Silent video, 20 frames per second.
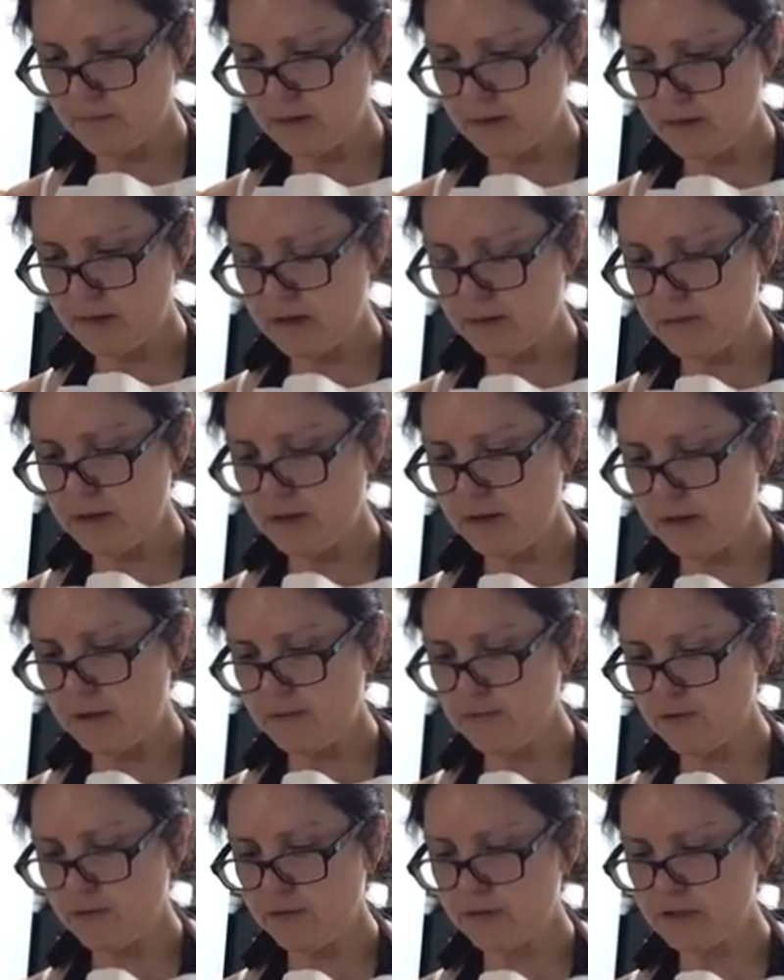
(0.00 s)
Gotta be
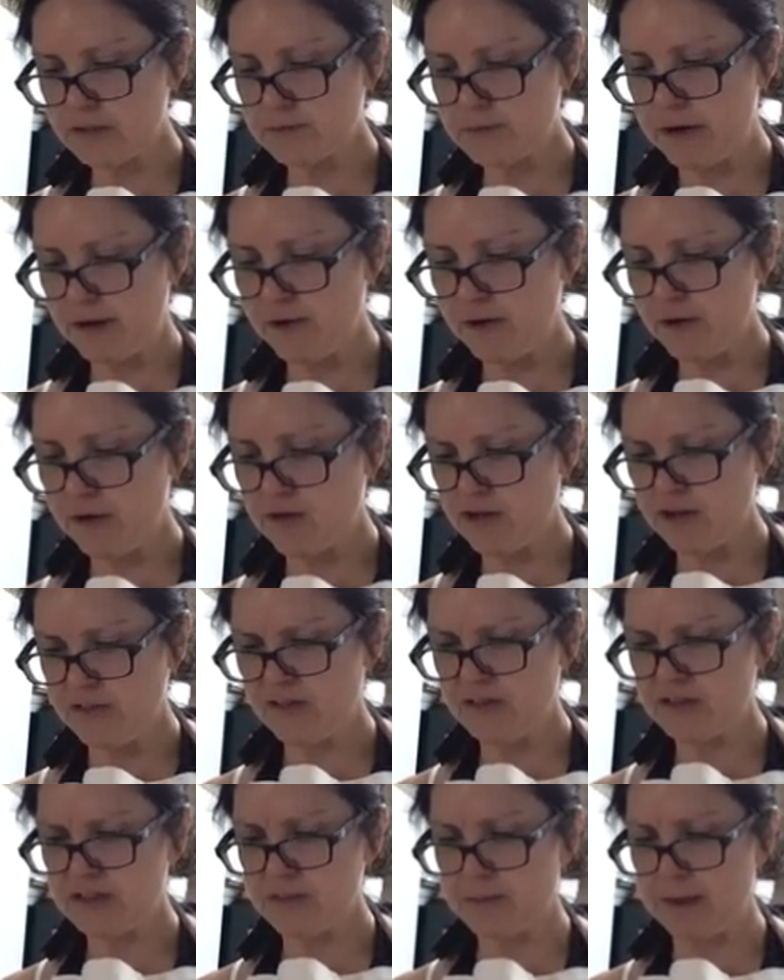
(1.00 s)
careful. This paring knife,
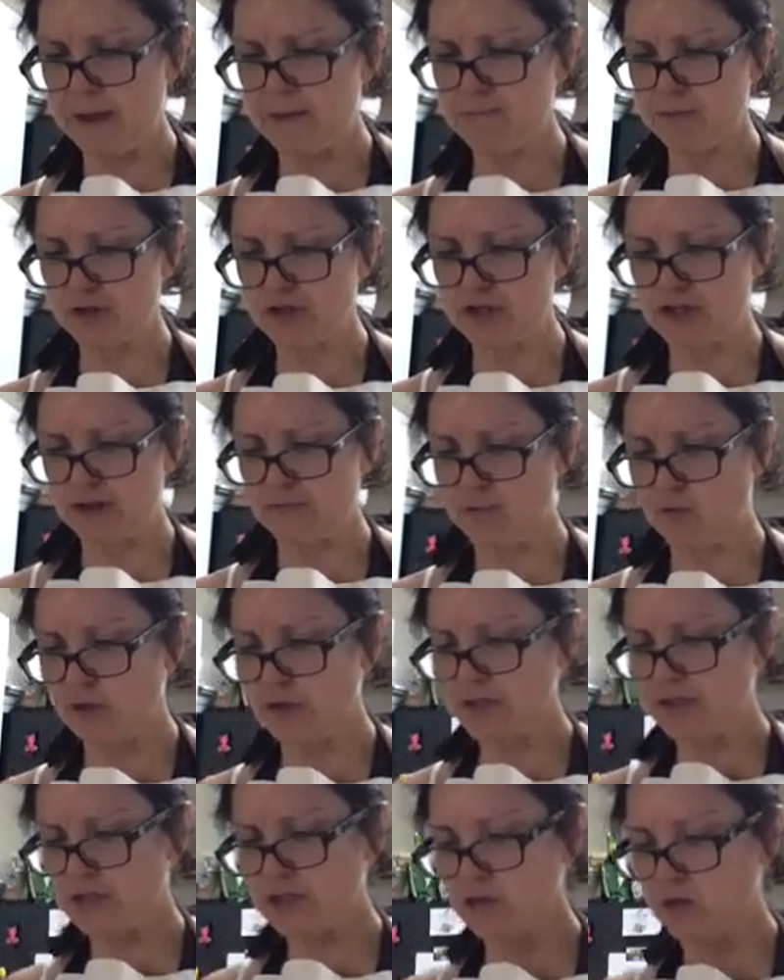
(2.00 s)
it's a Pampered Chef one
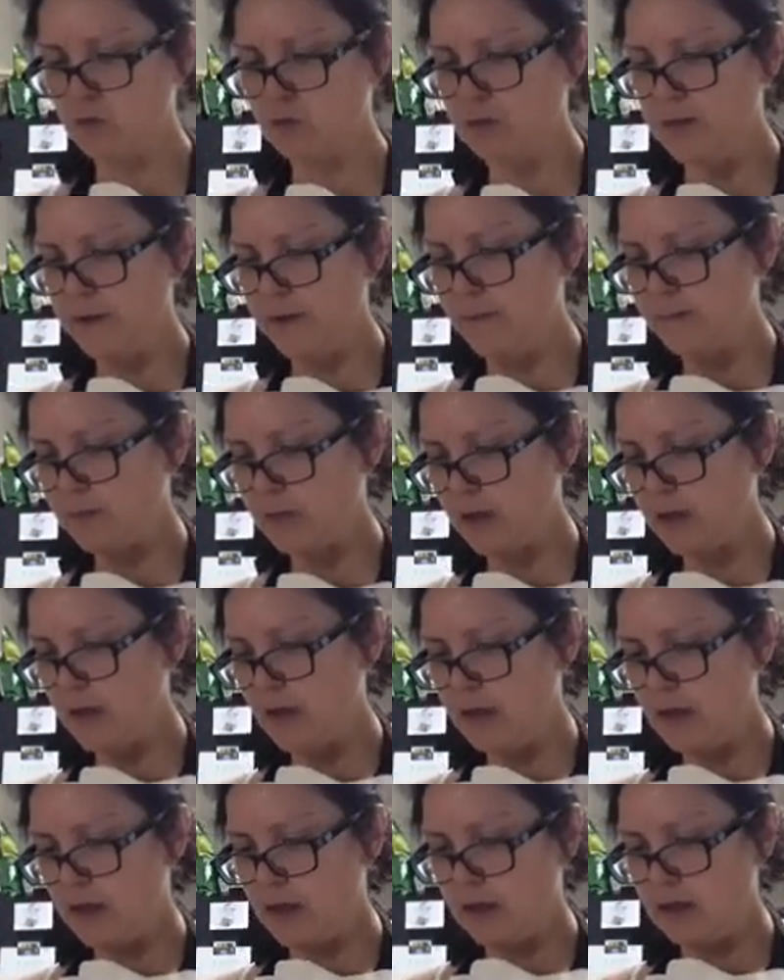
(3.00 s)
too.
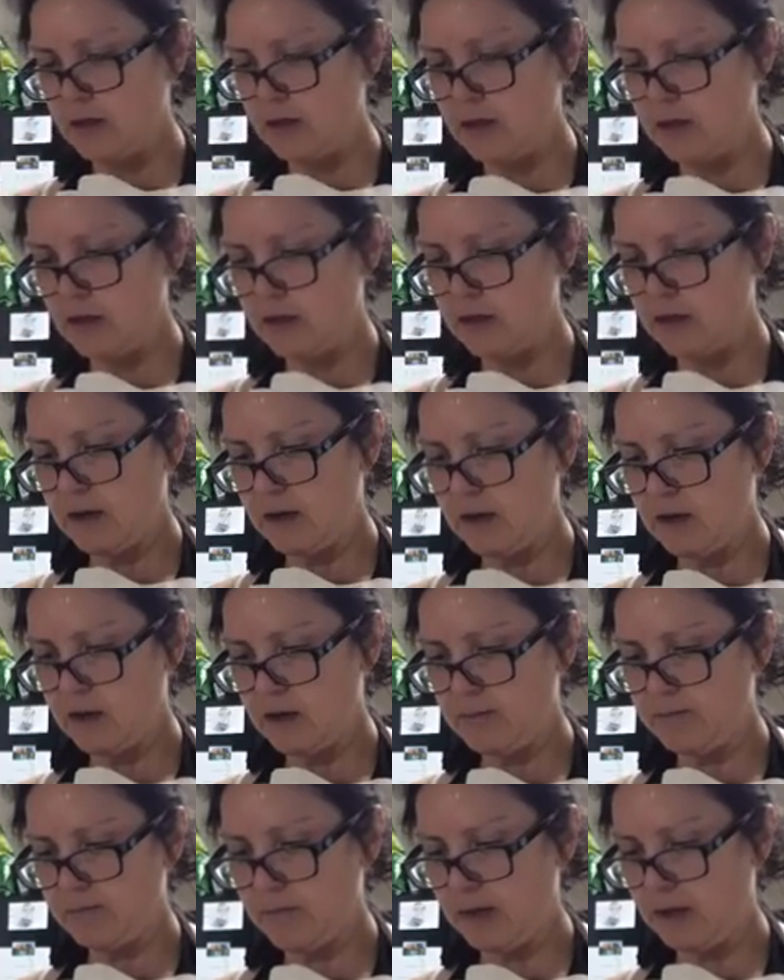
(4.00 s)
And
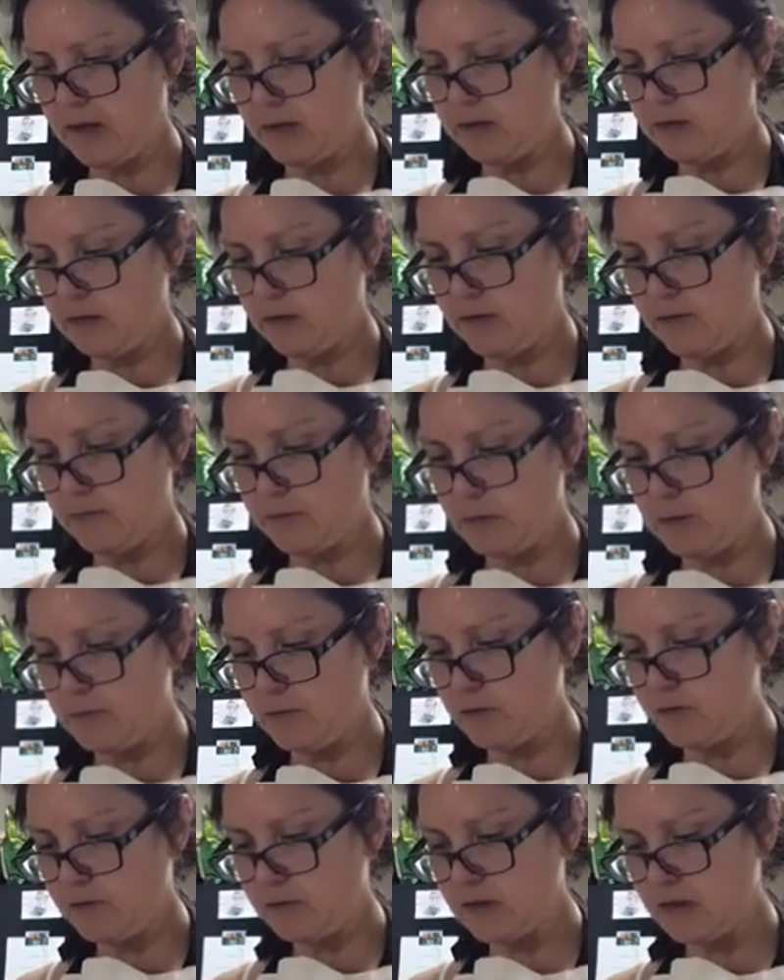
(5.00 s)
if
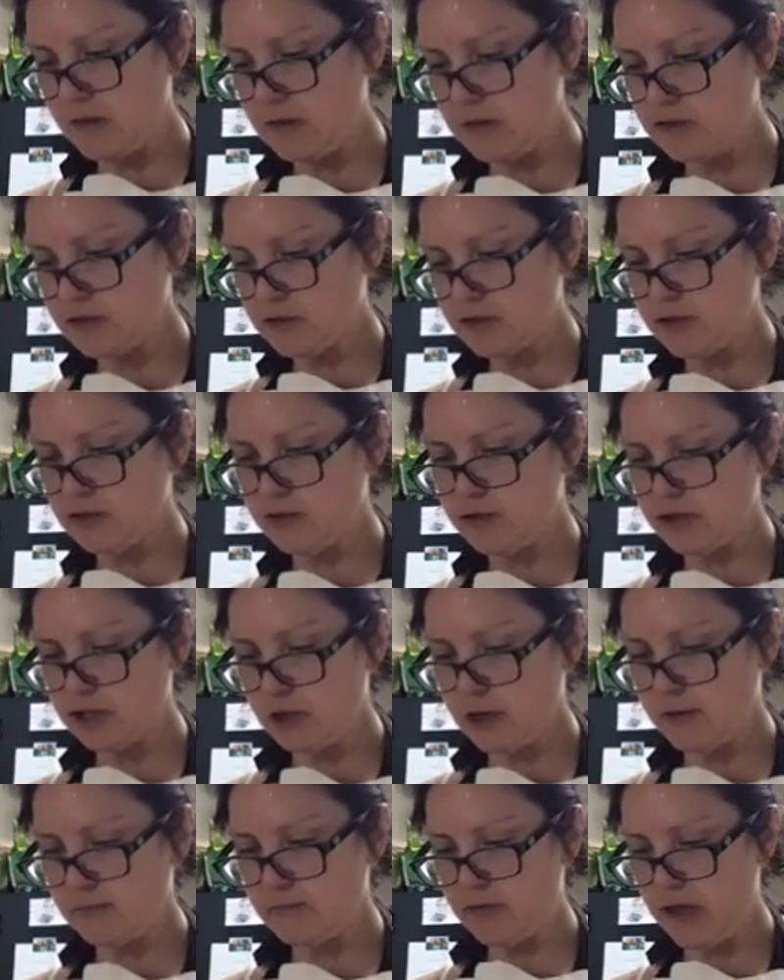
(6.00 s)
people don't think these are too
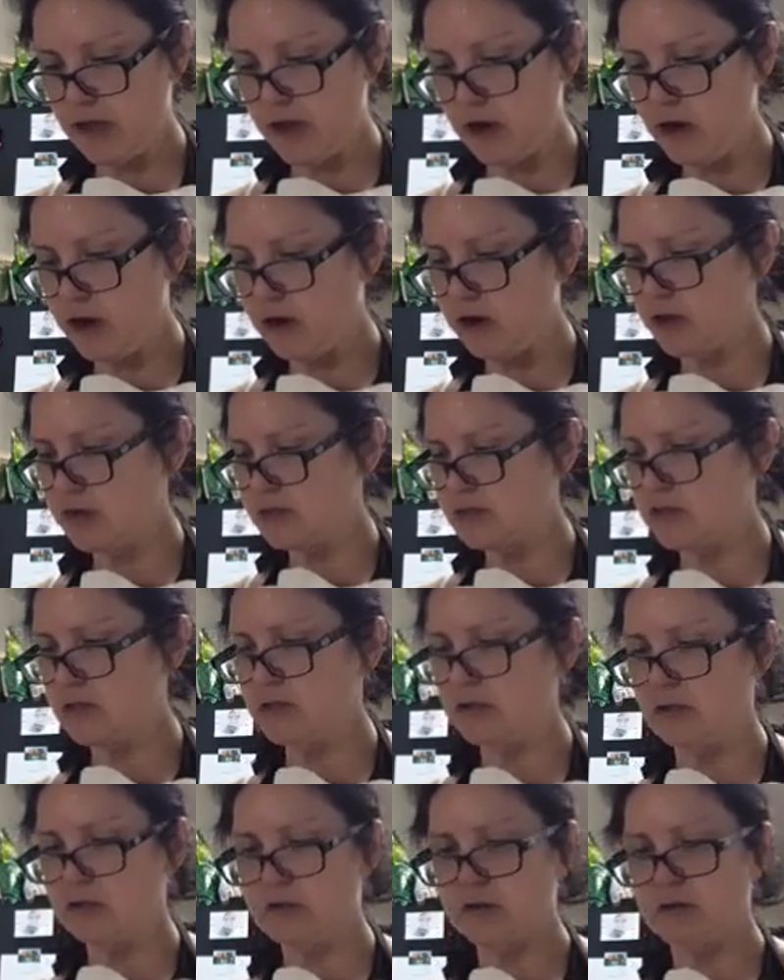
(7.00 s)
sharp, they are, because it
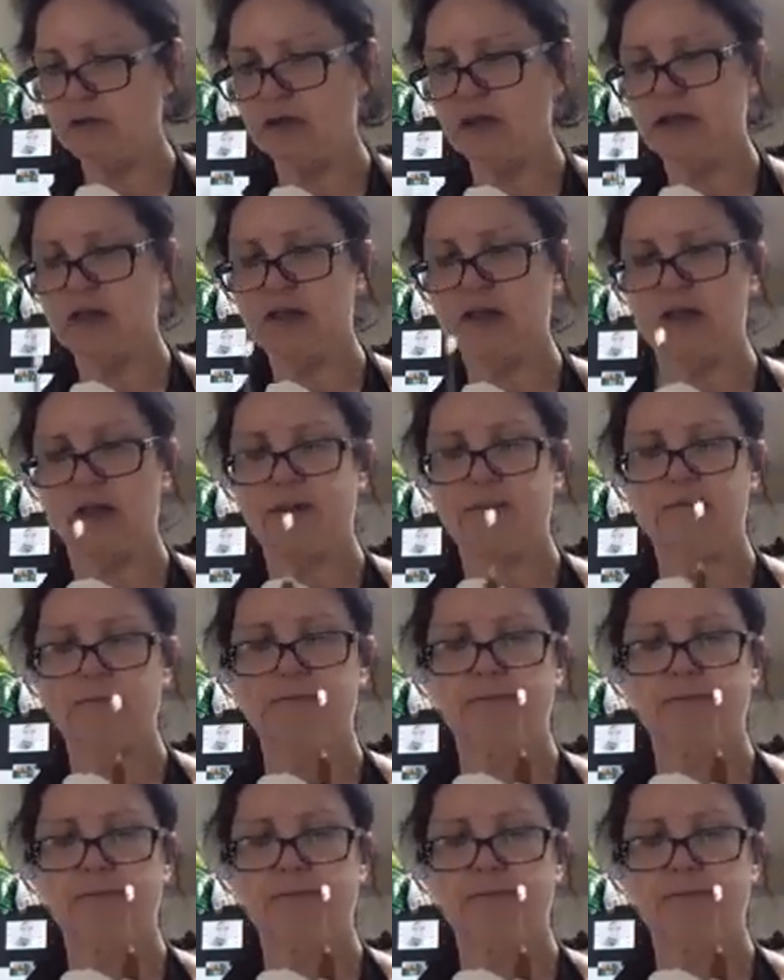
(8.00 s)
literally, look at that.